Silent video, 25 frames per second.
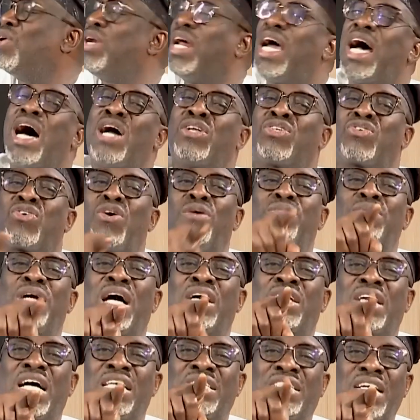outcome
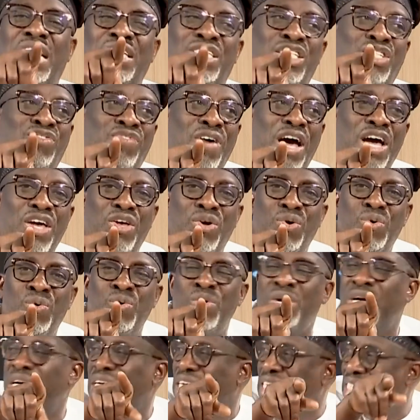that can satisfy you
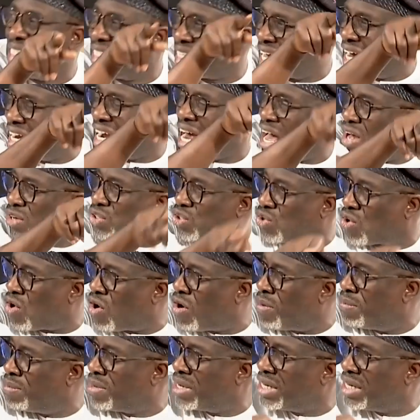is an outcome